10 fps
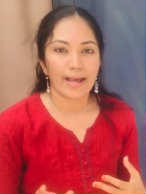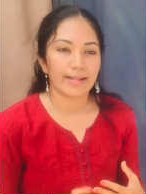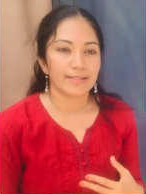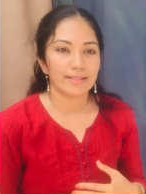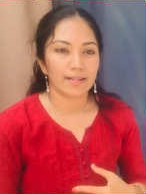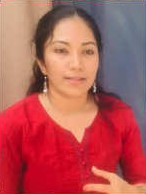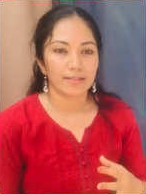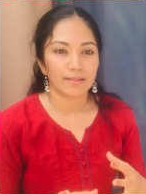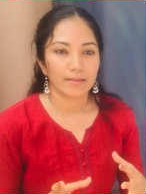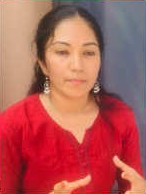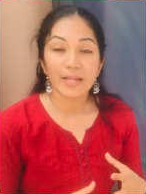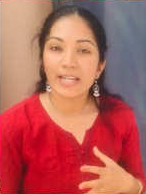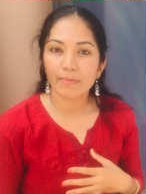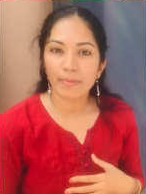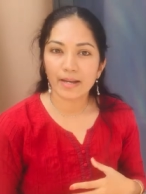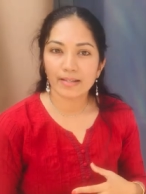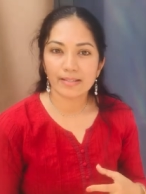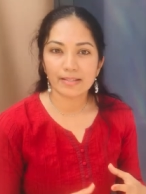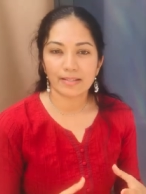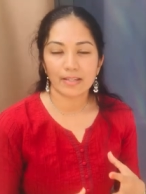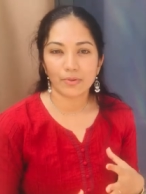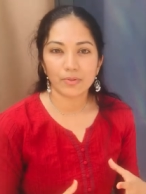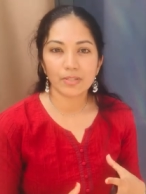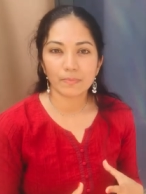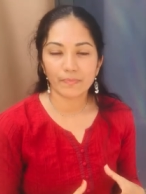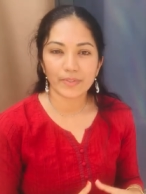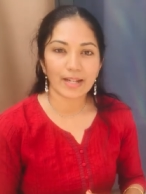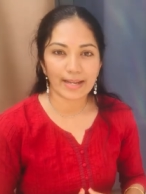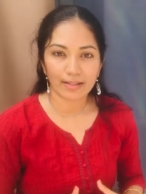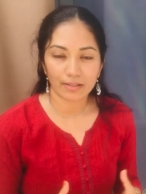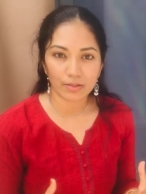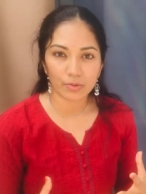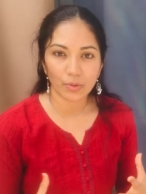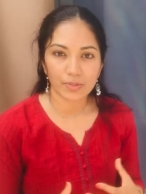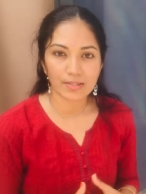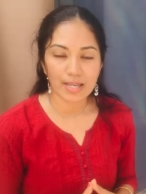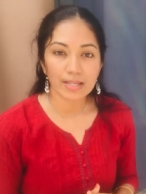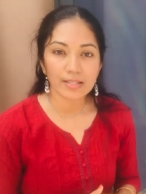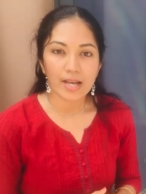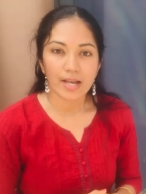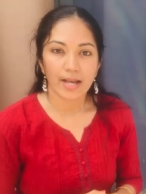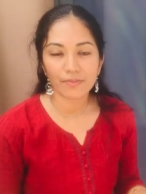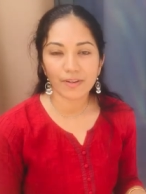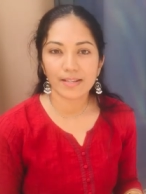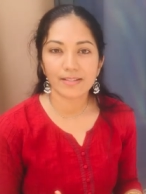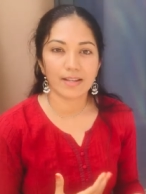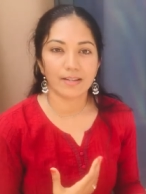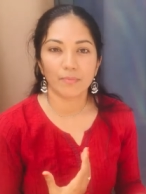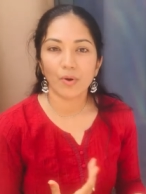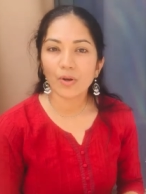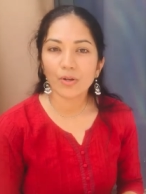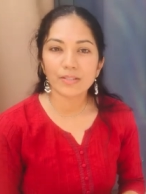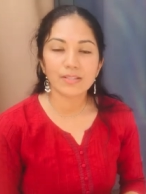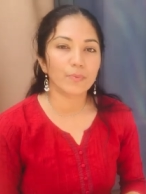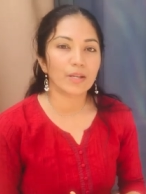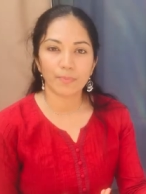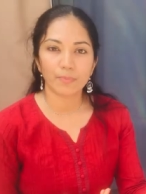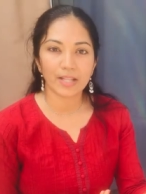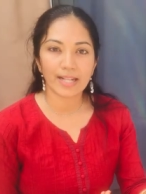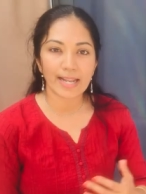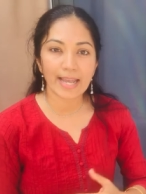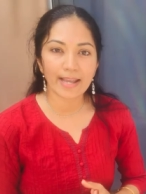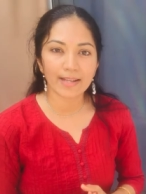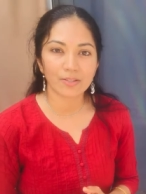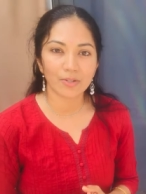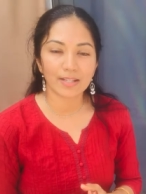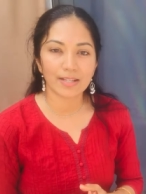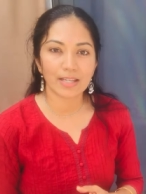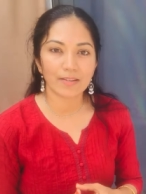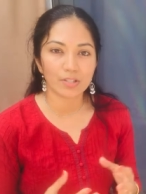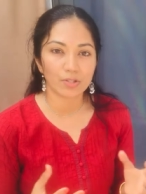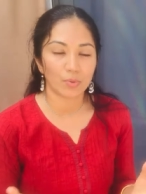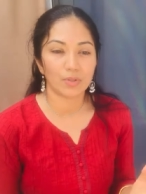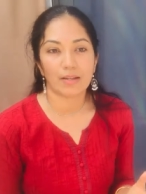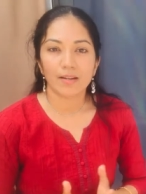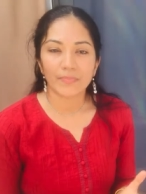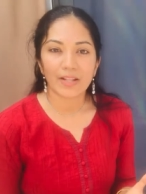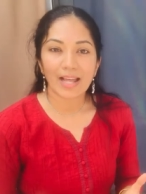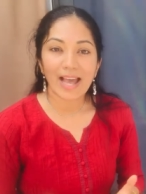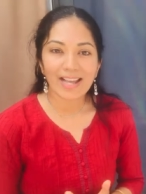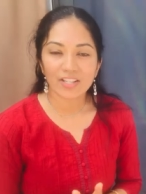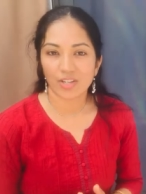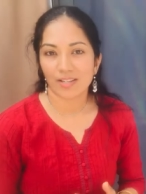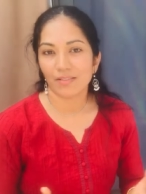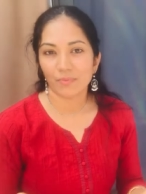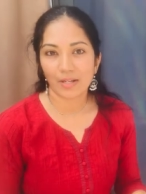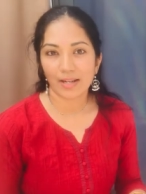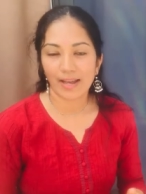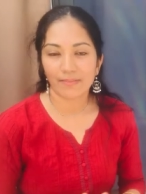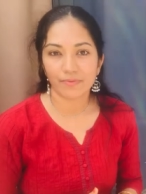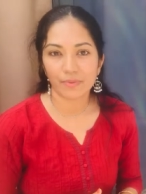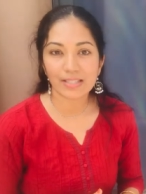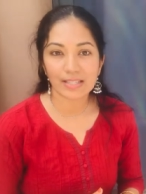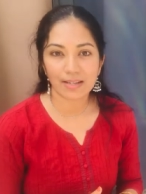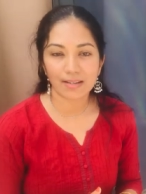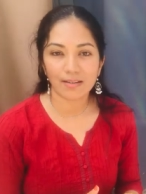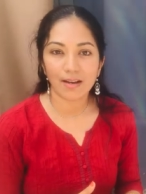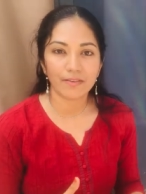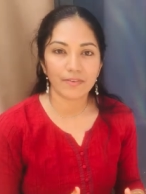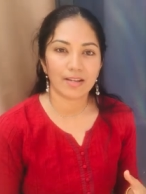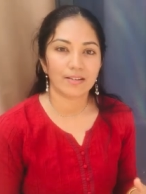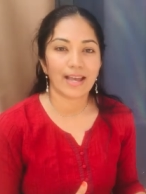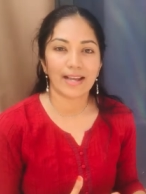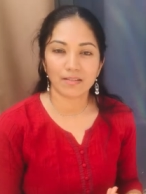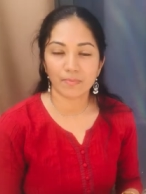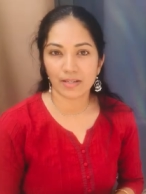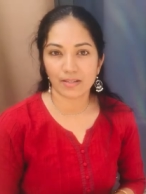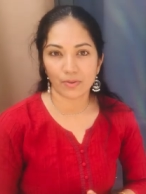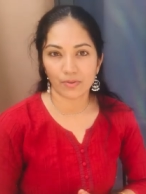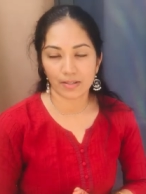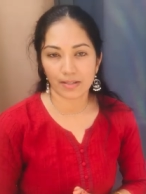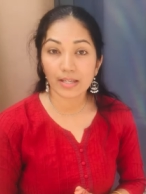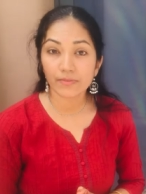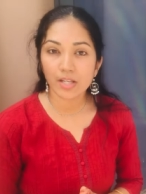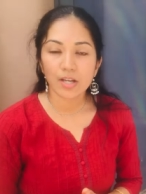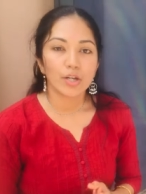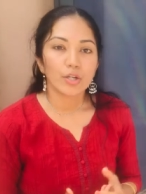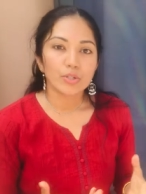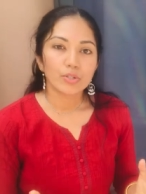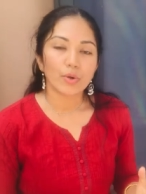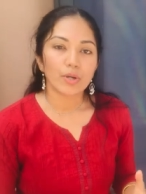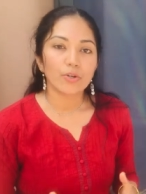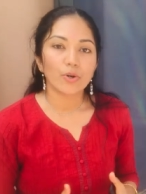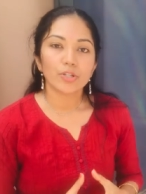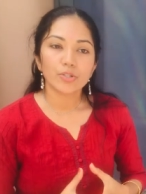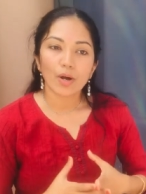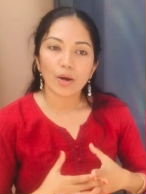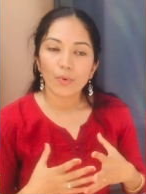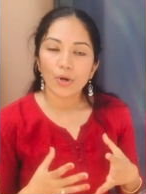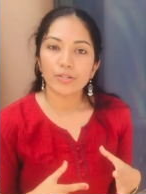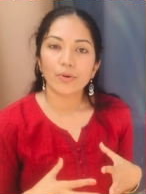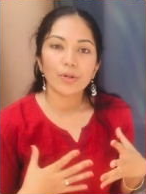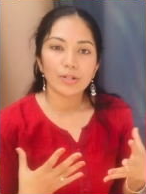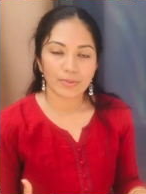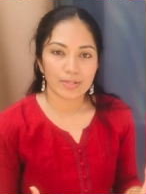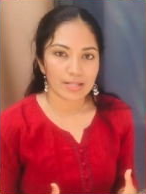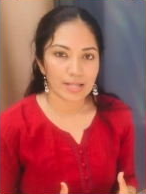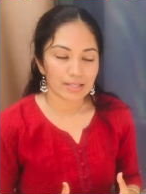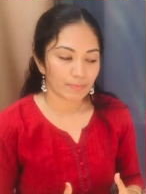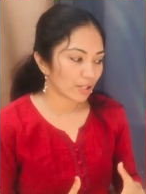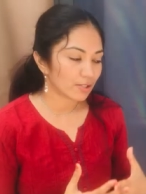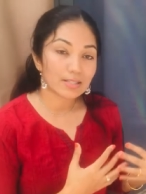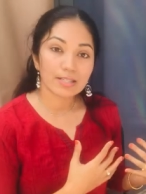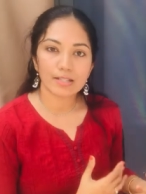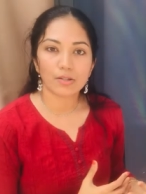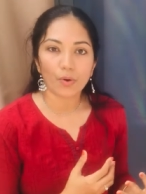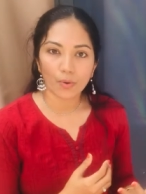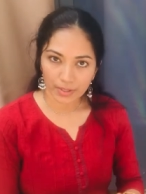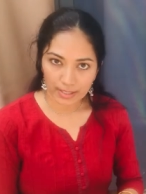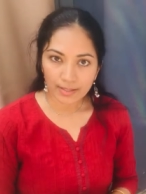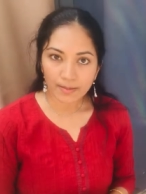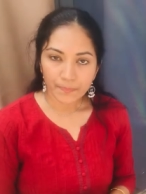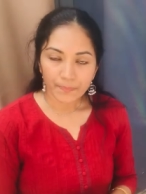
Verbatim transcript: and uh, mealybugs, you know, like th those things. Butterflies and moths, they, they lay eggs on the leaves, so they, um, they'll hatch and we'll have we'll see larvae and caterpillars on the leaves. So in order to avoid all those things, because this is oil,